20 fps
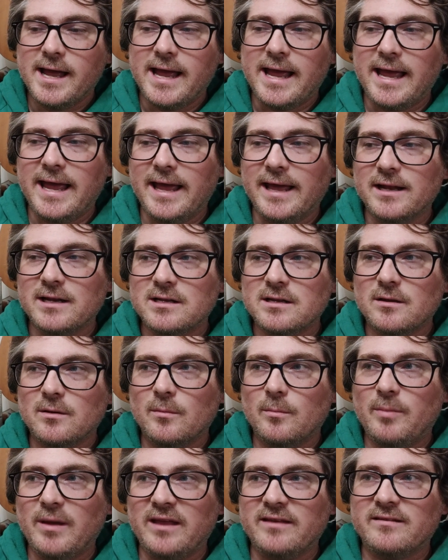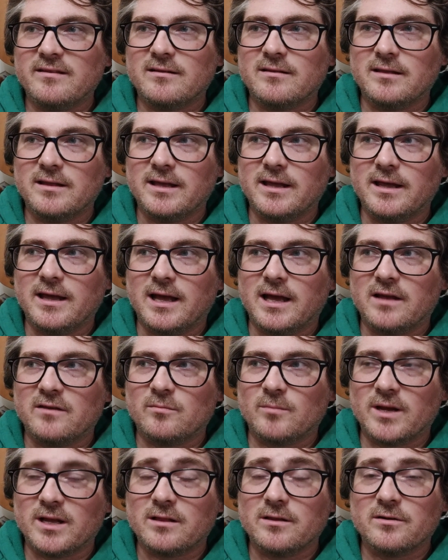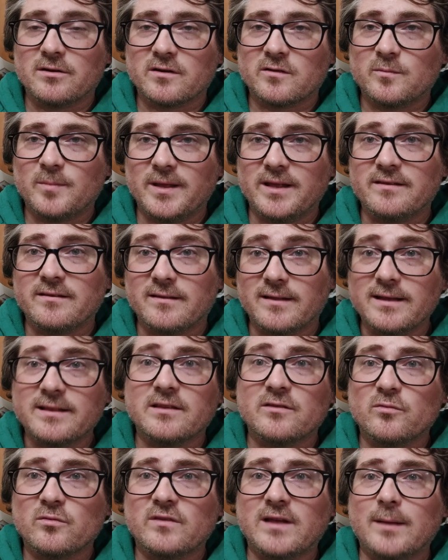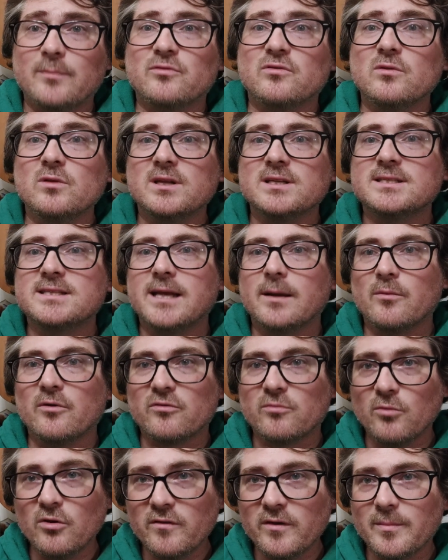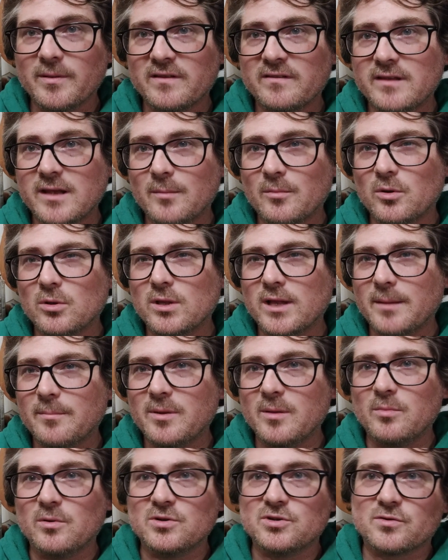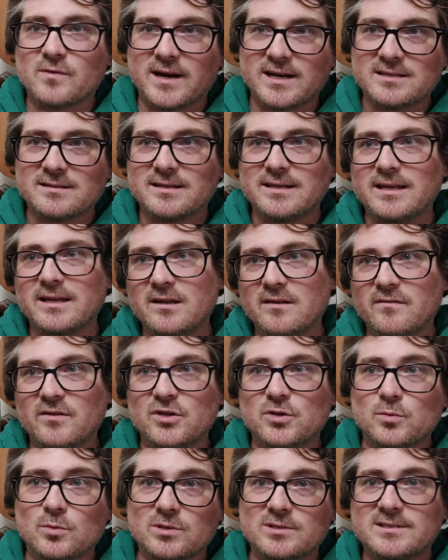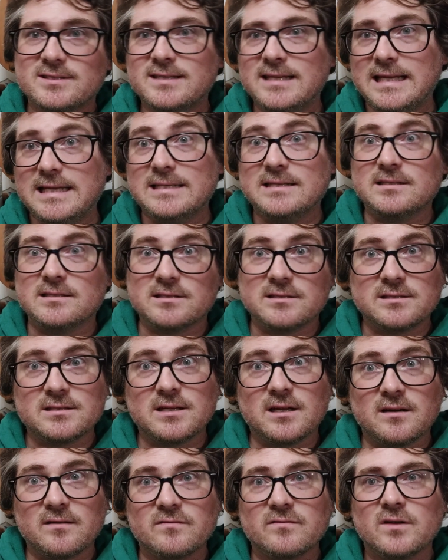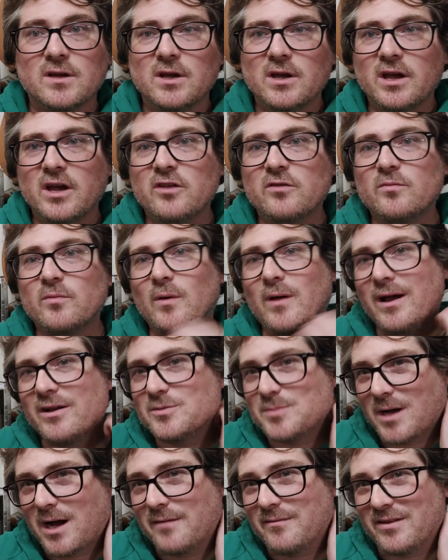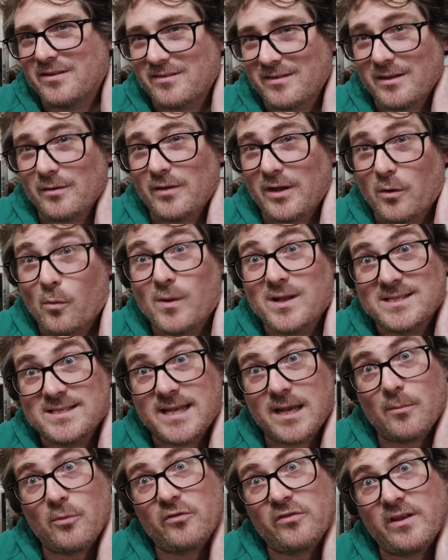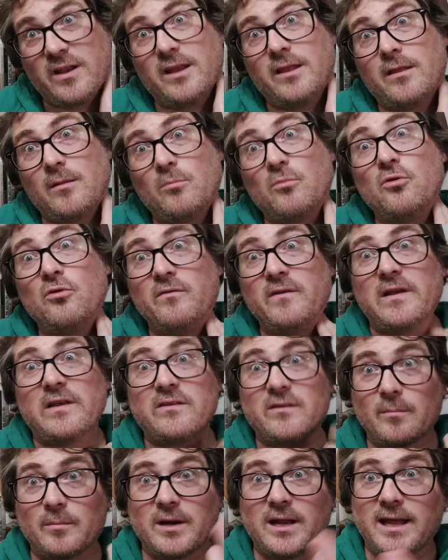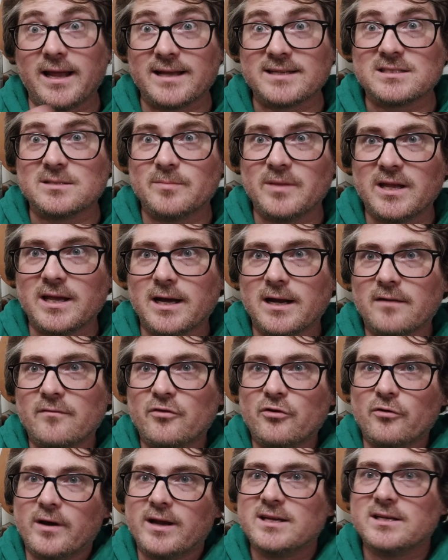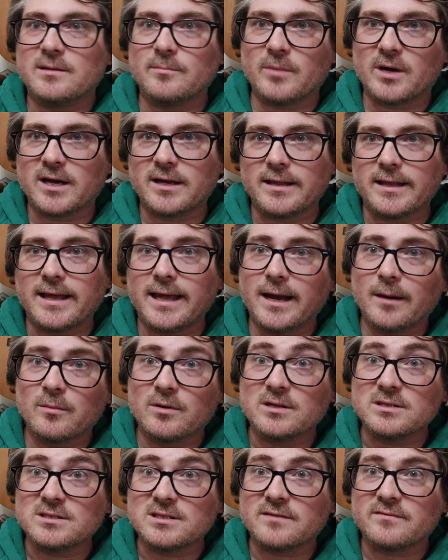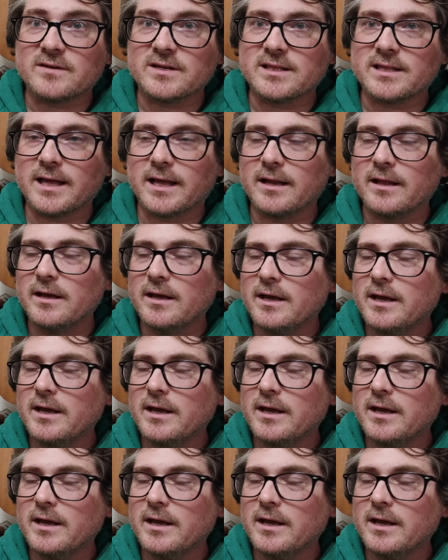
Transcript: And basically, as Mike Leader explains it, like this was absolutely Sammo's movie, but Sammo let people direct like individual scenes and stuff. This obviously, like when Sammo's in the movie, somebody has to be kind of directing behind the camera and stuff like that.